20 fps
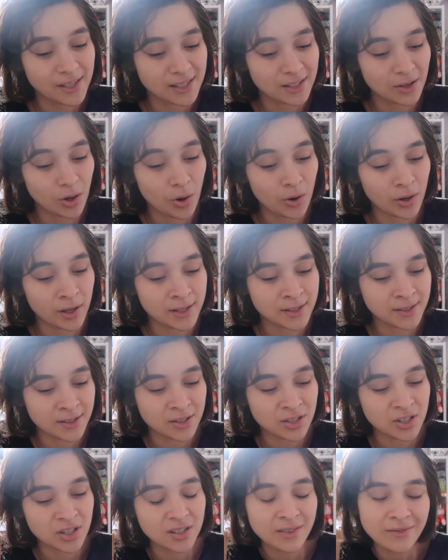this long is
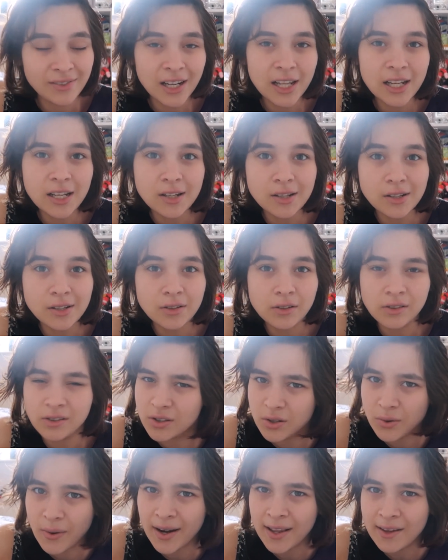because she doesn't really
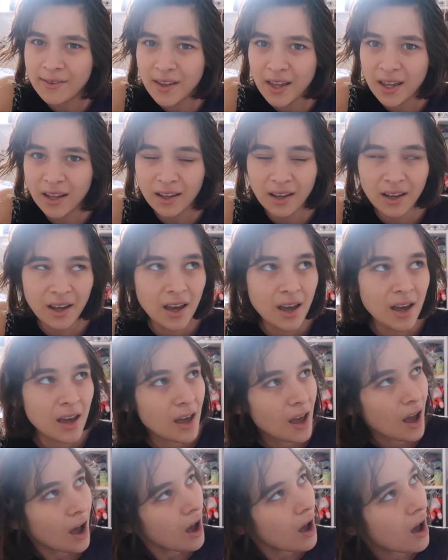do anything.
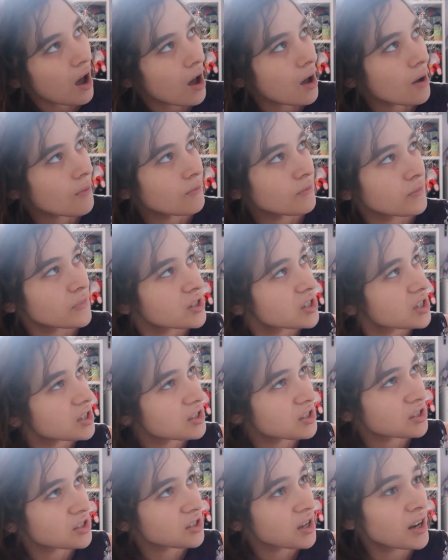She's
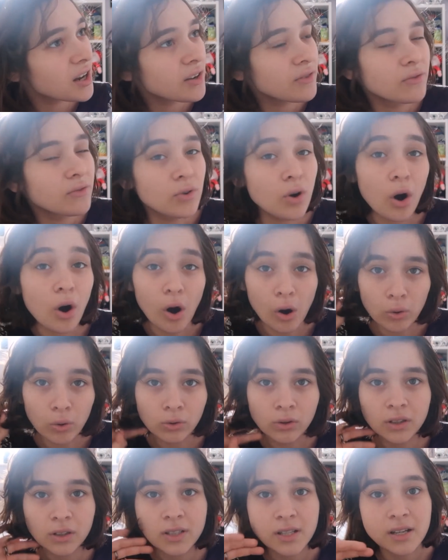just kind of got
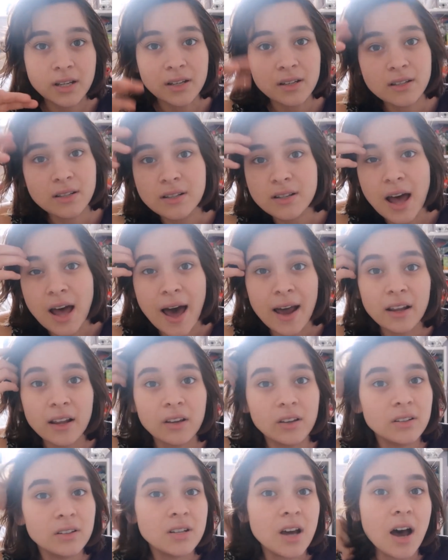old and had a
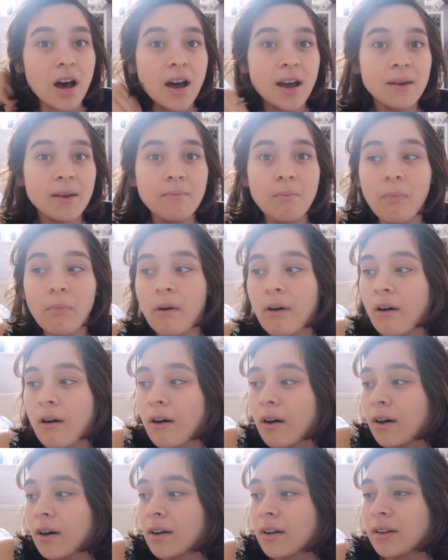good time,
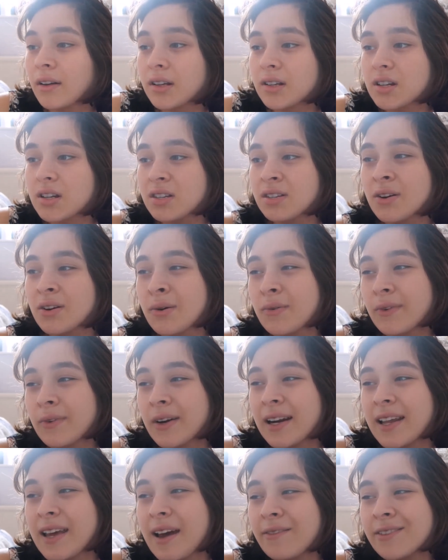but she's not
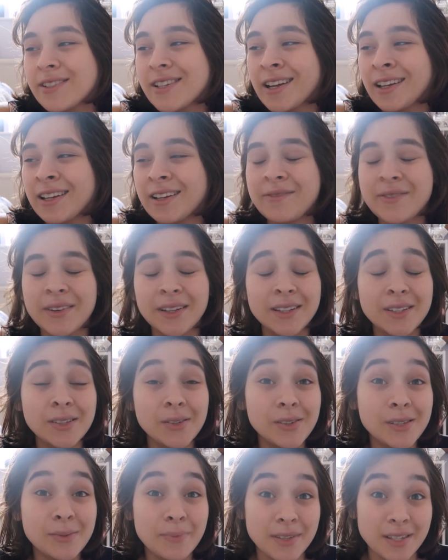really ever done anything
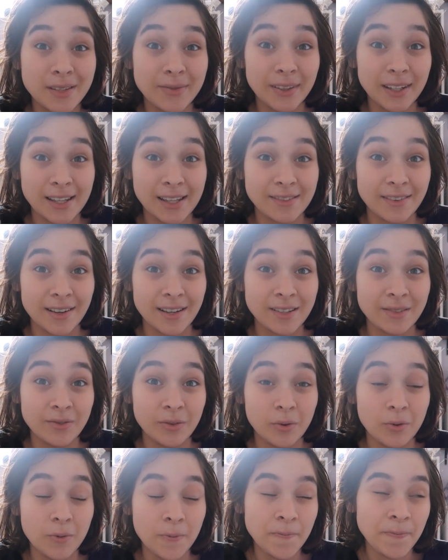too specifically
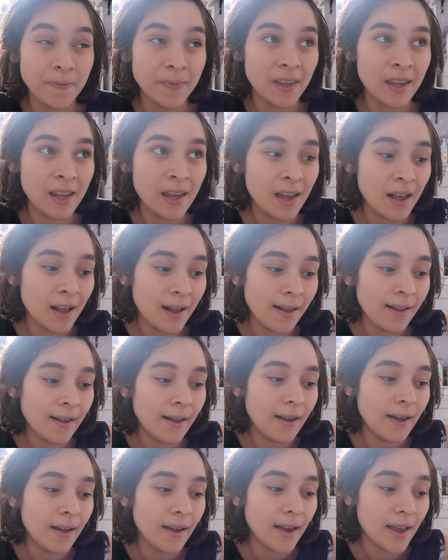stressful.
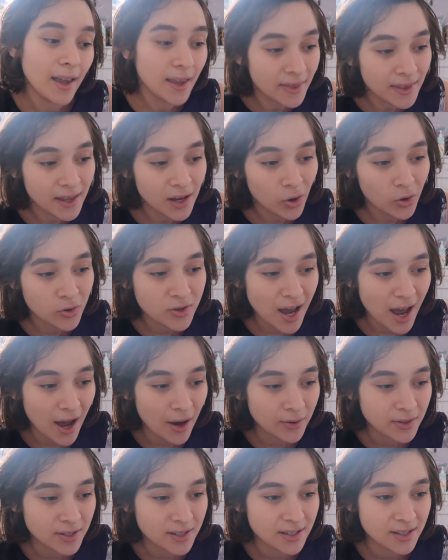In the old
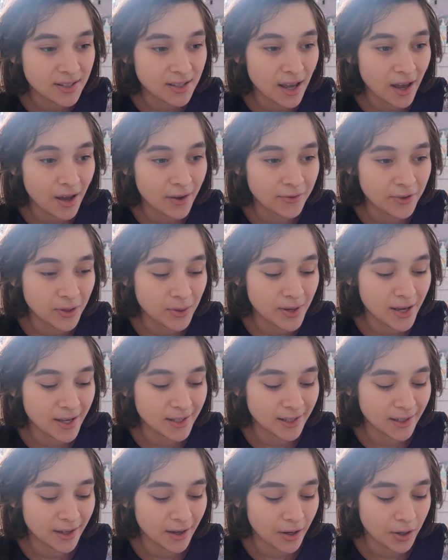house a few
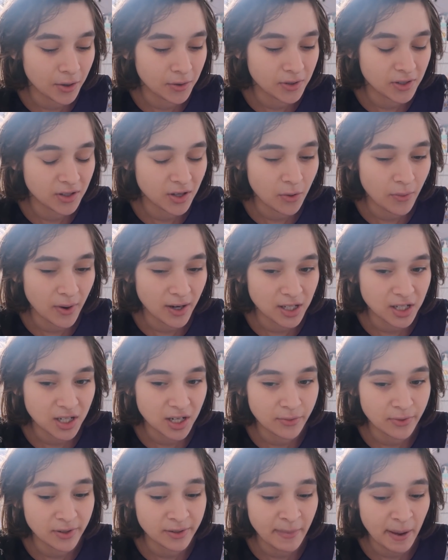years ago, so when
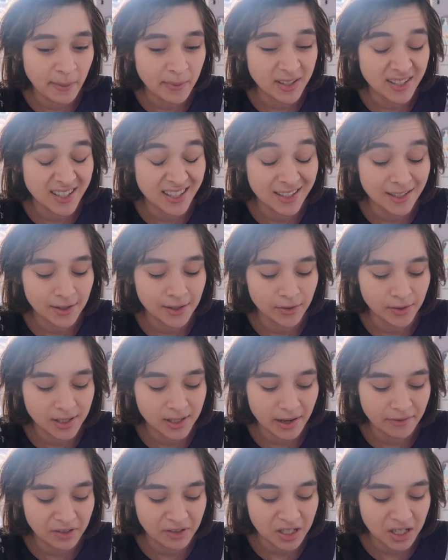she was maybe 16 or
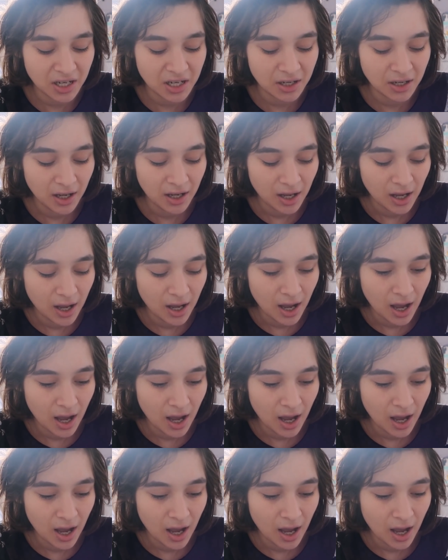17,